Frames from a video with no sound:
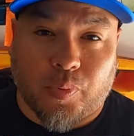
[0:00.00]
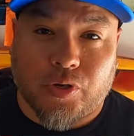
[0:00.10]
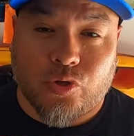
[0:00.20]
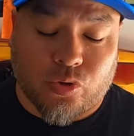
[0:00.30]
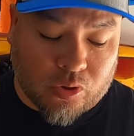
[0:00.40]

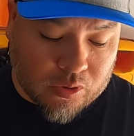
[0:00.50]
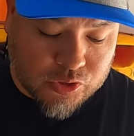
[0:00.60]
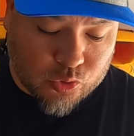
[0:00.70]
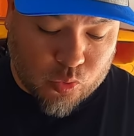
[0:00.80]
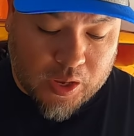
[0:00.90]
but you can
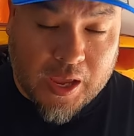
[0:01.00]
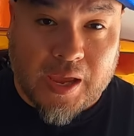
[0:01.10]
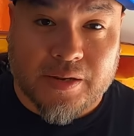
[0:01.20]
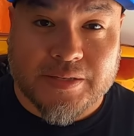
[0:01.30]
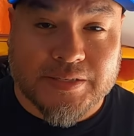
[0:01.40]
also
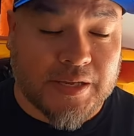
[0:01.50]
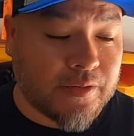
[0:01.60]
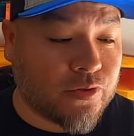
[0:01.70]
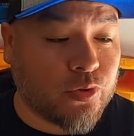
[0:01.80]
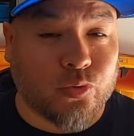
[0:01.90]
add the
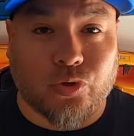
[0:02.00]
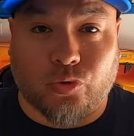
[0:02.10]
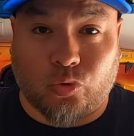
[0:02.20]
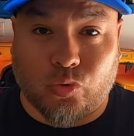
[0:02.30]
scent to your